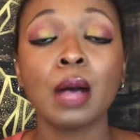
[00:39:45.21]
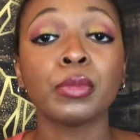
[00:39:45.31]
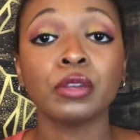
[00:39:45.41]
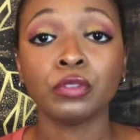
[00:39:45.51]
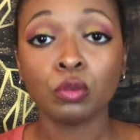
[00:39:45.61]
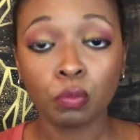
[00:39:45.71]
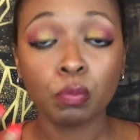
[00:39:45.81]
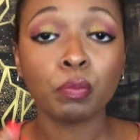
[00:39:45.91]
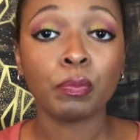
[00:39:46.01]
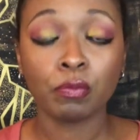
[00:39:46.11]
But if you
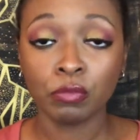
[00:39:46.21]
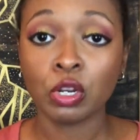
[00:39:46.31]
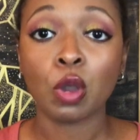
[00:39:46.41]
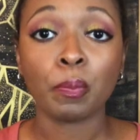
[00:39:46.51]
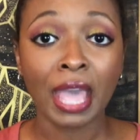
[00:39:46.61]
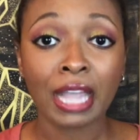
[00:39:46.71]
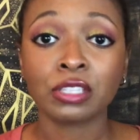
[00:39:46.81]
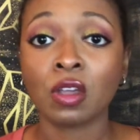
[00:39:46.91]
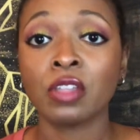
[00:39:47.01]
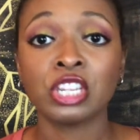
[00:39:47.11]
know,
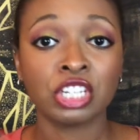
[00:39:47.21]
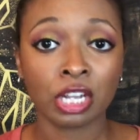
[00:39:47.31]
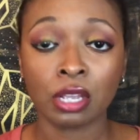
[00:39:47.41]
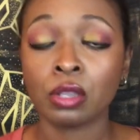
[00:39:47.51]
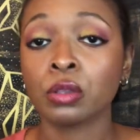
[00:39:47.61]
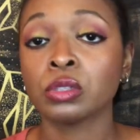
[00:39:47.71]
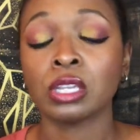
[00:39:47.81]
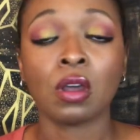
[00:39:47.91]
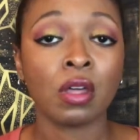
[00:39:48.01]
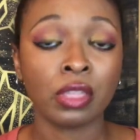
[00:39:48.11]
packed on the gels
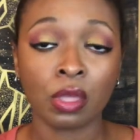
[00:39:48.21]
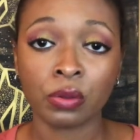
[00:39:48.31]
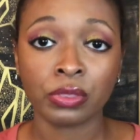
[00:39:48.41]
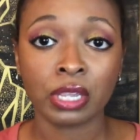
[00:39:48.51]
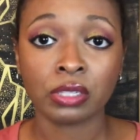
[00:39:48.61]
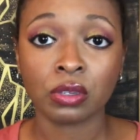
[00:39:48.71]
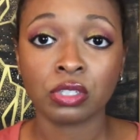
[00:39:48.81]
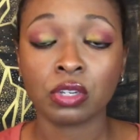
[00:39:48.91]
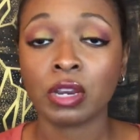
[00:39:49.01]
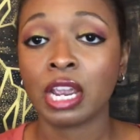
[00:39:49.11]
and all the other things
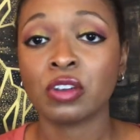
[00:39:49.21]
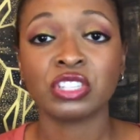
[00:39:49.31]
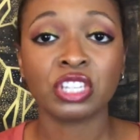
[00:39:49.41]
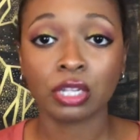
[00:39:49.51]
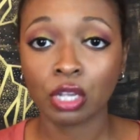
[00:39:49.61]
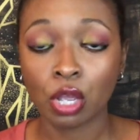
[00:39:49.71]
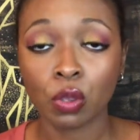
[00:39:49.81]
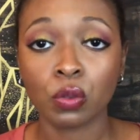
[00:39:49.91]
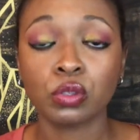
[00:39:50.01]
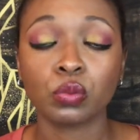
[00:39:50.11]
onto your hair,
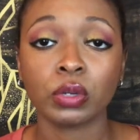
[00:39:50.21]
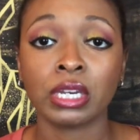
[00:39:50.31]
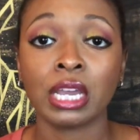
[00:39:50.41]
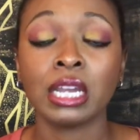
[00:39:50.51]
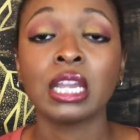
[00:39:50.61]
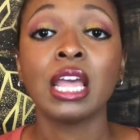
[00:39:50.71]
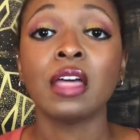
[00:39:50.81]
silicones, whatnot,